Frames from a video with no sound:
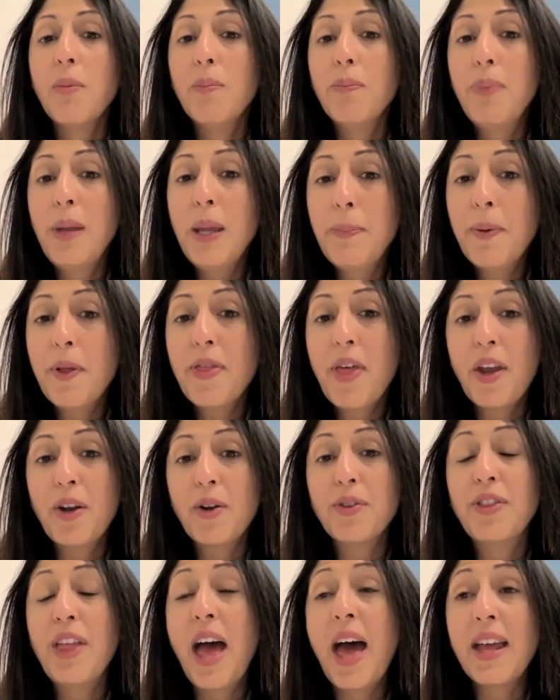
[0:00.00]
People that
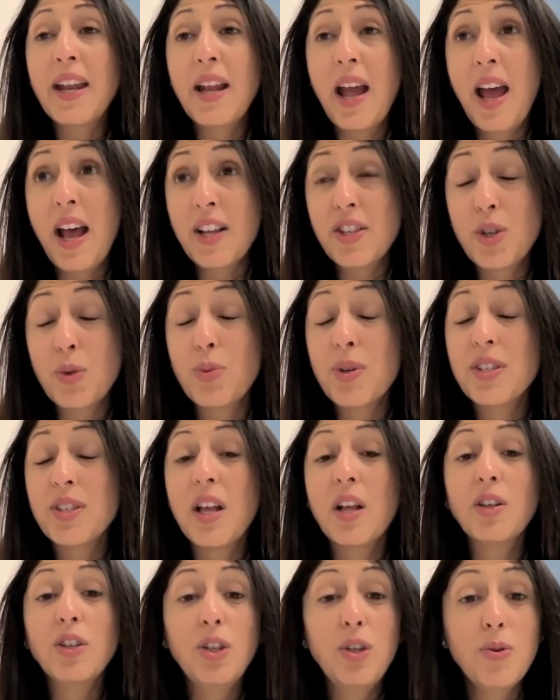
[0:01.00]
are as a
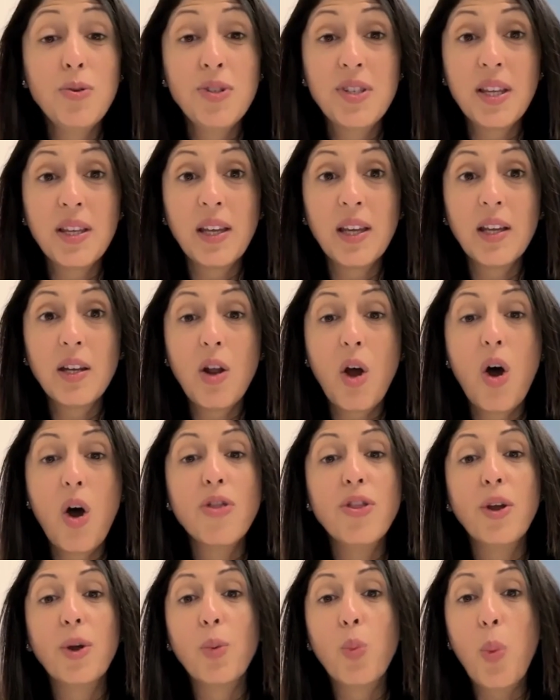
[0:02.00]
result using it on
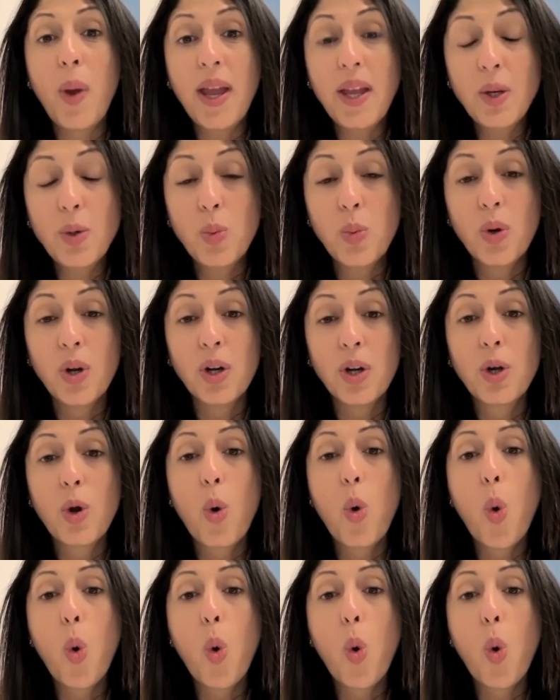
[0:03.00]
their way to work